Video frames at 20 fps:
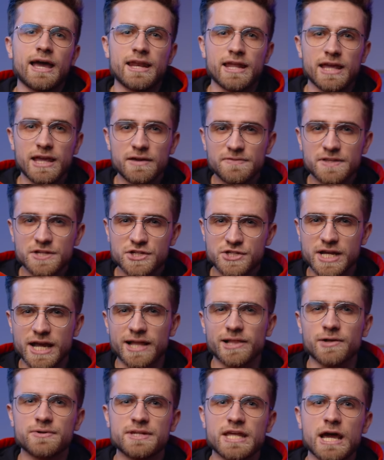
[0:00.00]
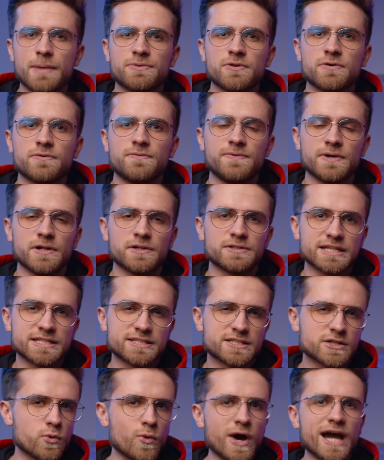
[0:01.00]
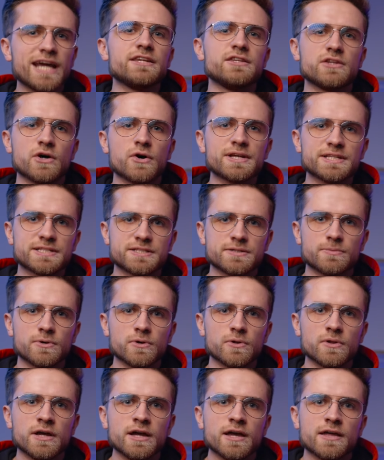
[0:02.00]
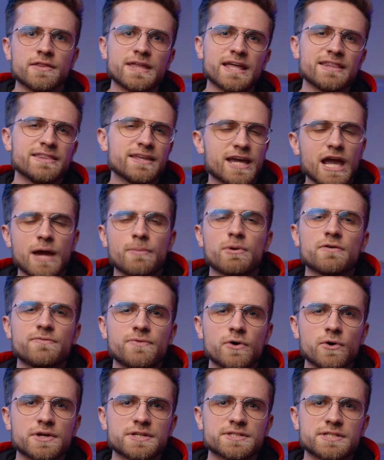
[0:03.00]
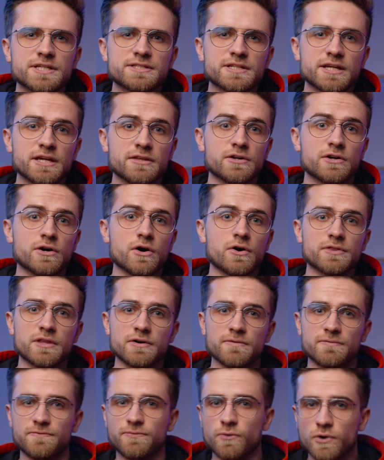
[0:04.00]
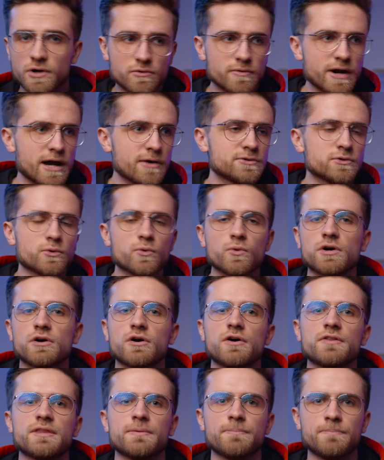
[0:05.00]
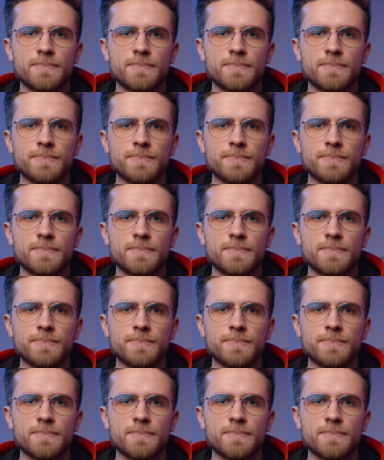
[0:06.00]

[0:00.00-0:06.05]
And if the shallow depth of field is quite noticeable, then the camera focuses either on the foreground or on the